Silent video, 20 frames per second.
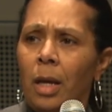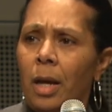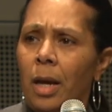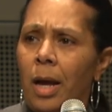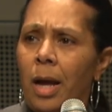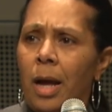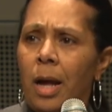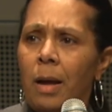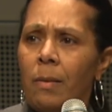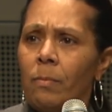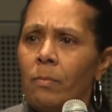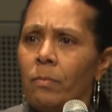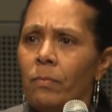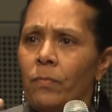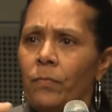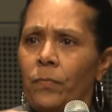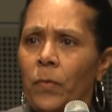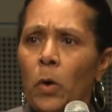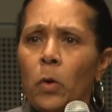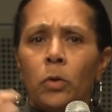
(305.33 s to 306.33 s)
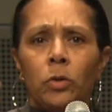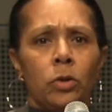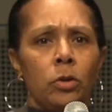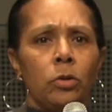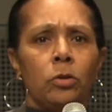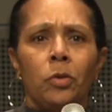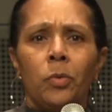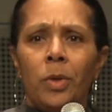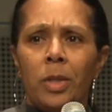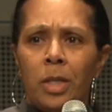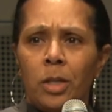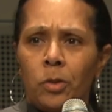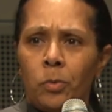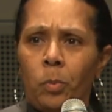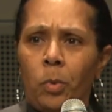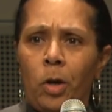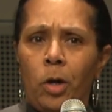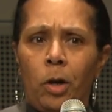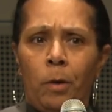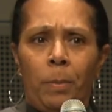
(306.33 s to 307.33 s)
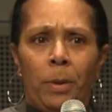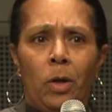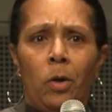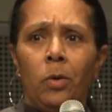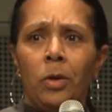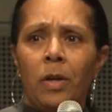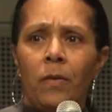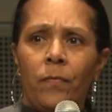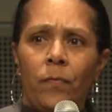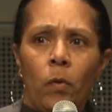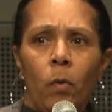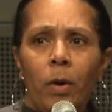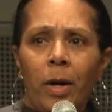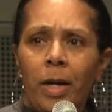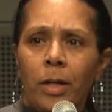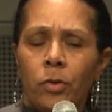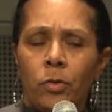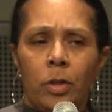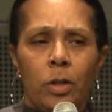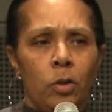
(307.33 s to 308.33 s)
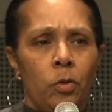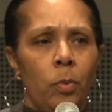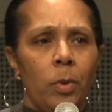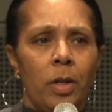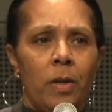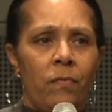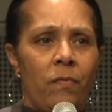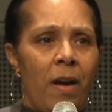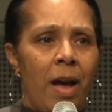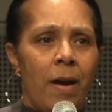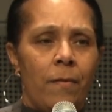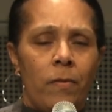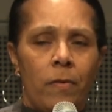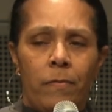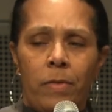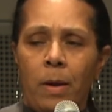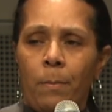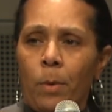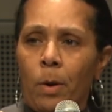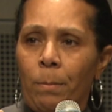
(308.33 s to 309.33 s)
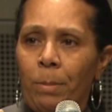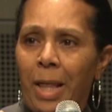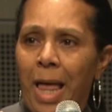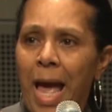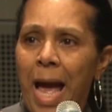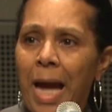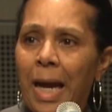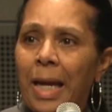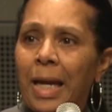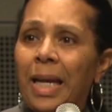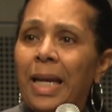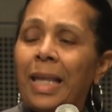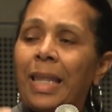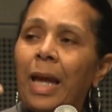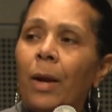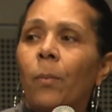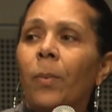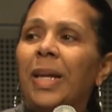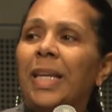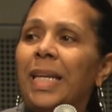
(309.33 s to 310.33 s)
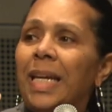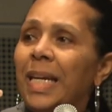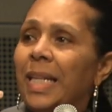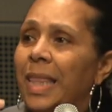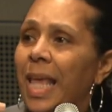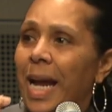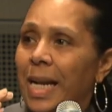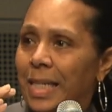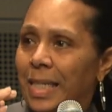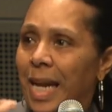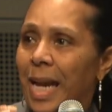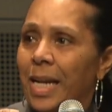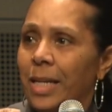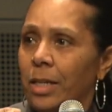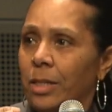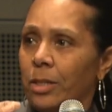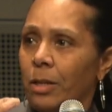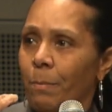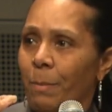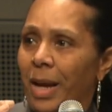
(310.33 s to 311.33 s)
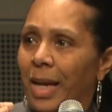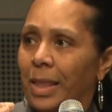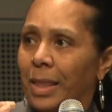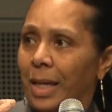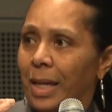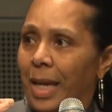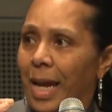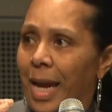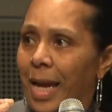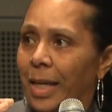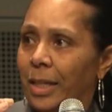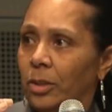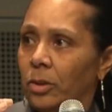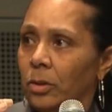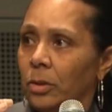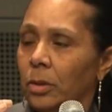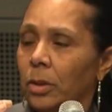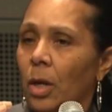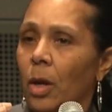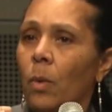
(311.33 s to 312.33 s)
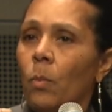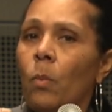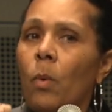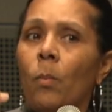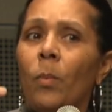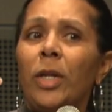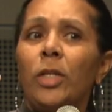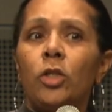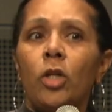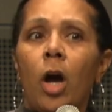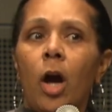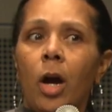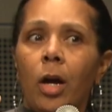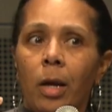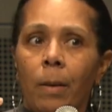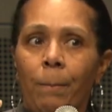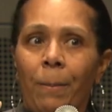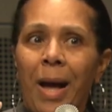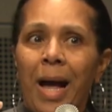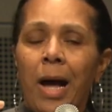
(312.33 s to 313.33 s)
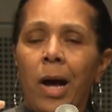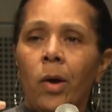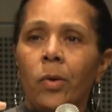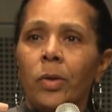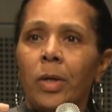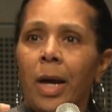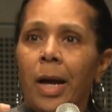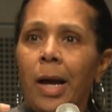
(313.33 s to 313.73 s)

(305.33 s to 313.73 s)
folks are doing this work, but only 425 of them are black. Like, we need that data to make the case. When we talk about,